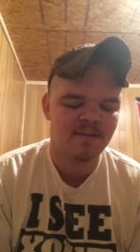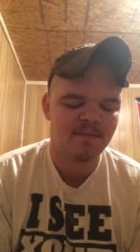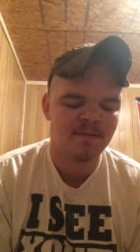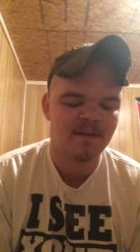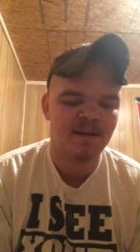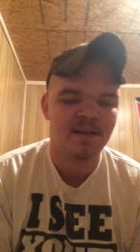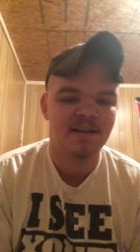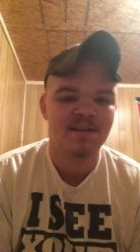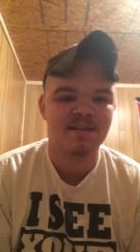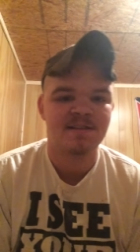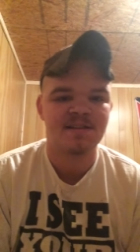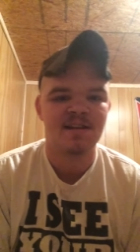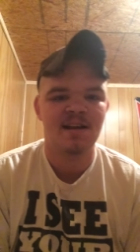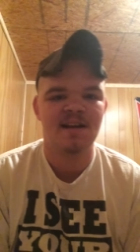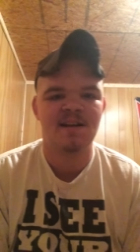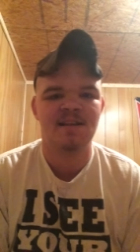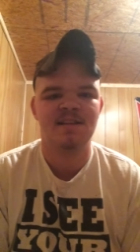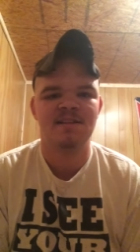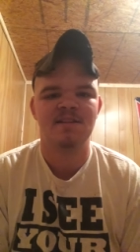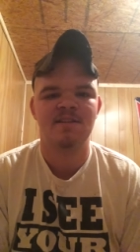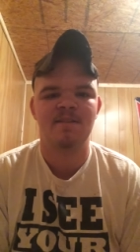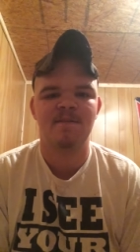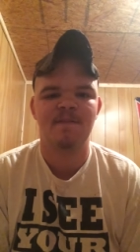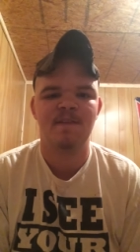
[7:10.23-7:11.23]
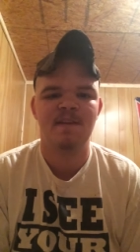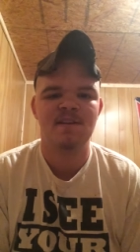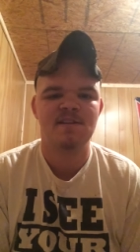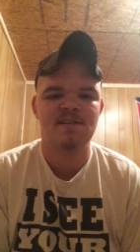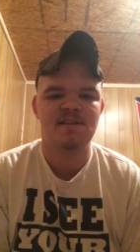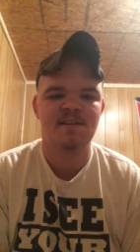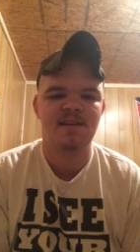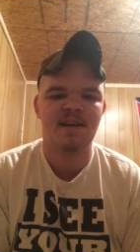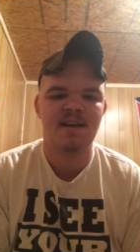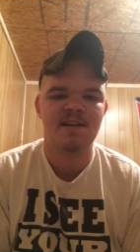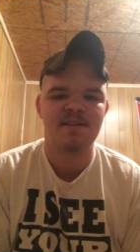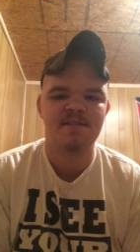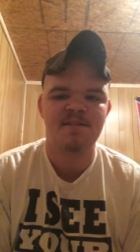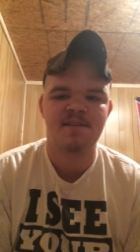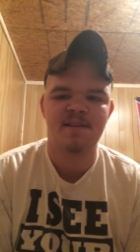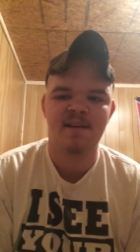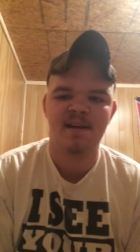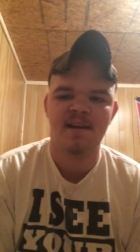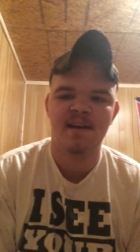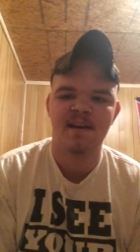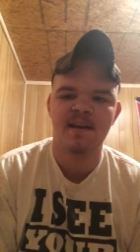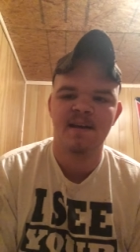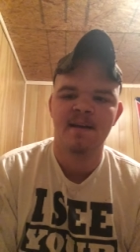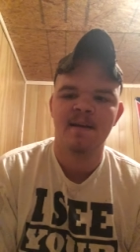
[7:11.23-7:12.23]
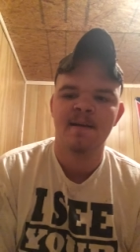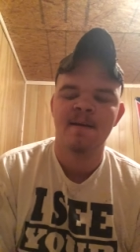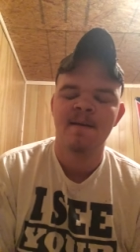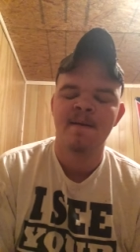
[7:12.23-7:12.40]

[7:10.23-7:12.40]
what he said in his video yesterday.